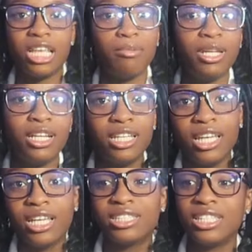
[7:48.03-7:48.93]
Send me the
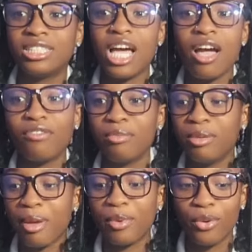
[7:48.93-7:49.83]
links in time for me
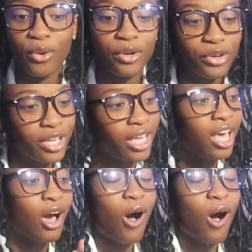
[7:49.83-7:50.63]
to be able to order it.